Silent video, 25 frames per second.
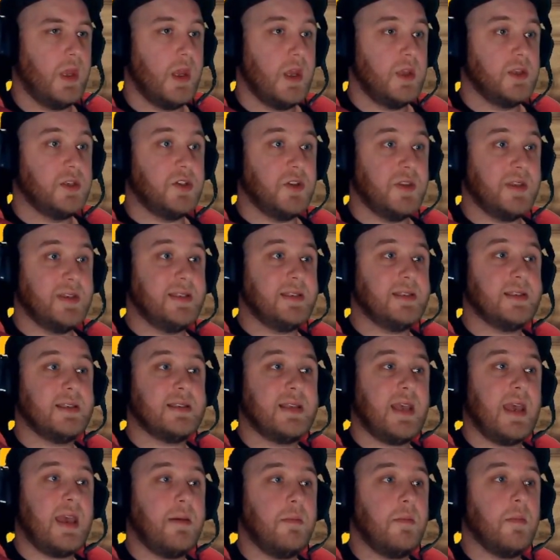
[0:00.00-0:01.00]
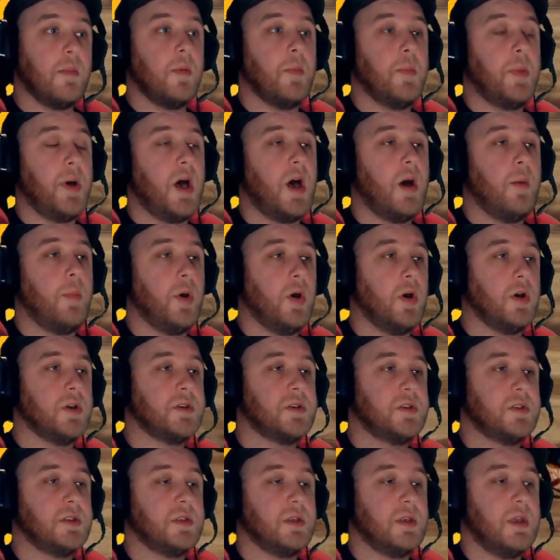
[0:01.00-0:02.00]
So this is the same bar
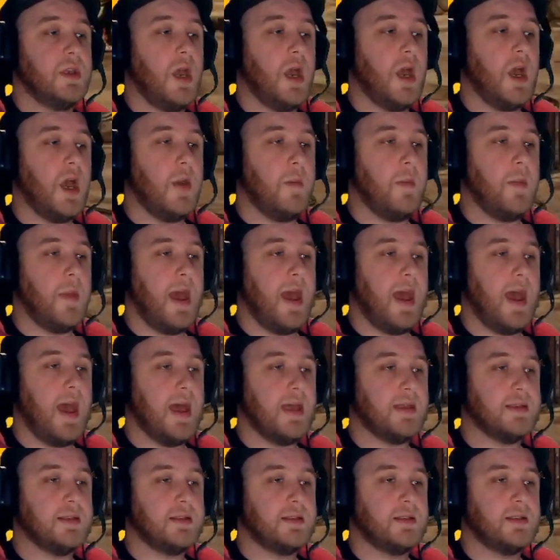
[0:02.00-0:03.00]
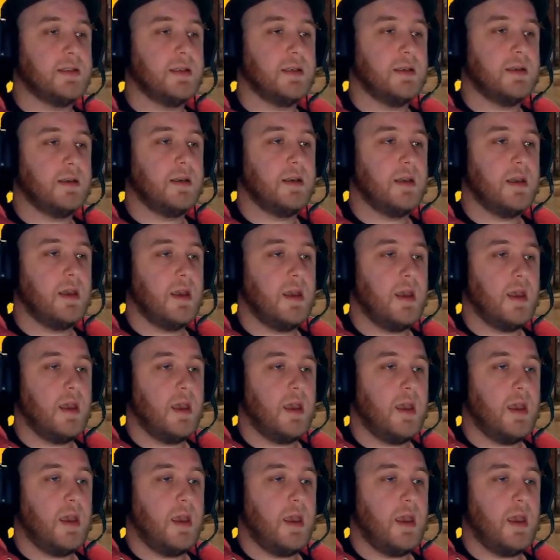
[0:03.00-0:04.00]
boss as
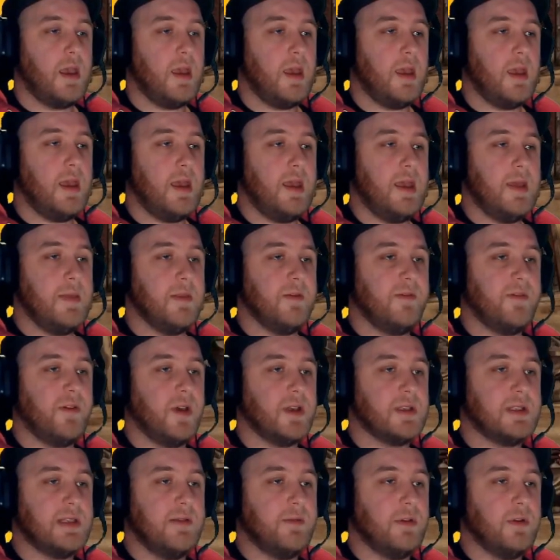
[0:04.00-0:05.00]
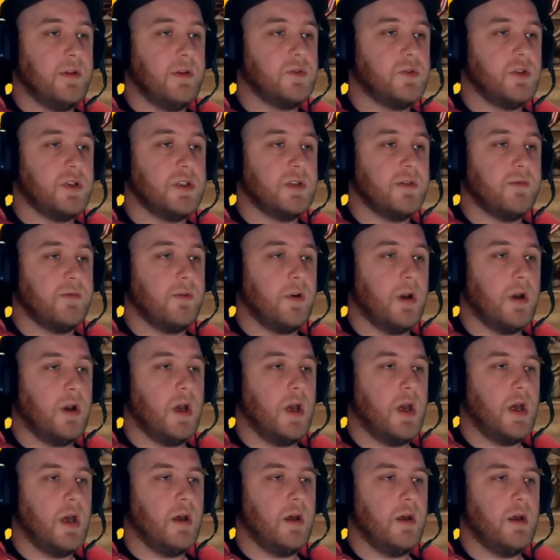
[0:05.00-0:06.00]
in the first level of Streets of
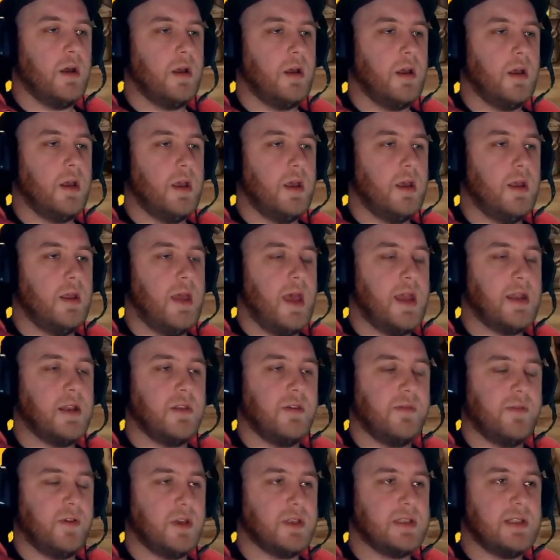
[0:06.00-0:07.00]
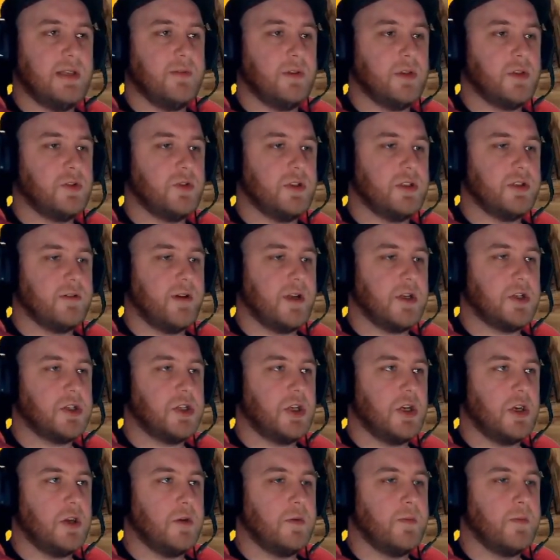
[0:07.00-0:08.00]
end of the first level of Streets of Rage
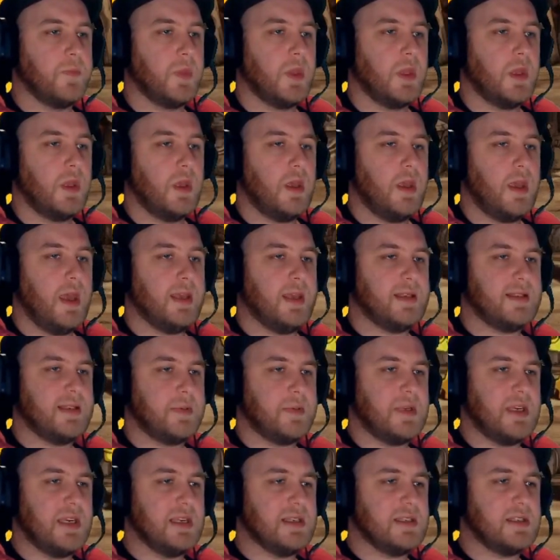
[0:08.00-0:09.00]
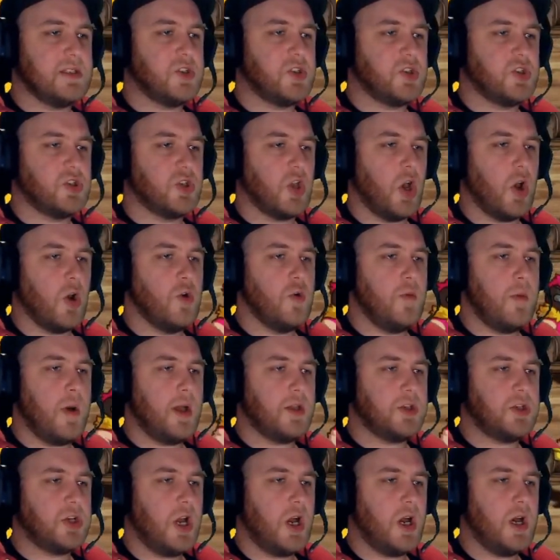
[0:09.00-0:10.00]
2, except he is so
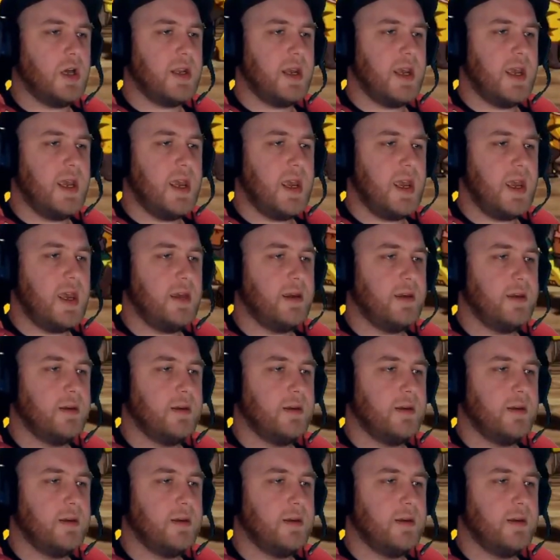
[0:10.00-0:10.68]
much harder here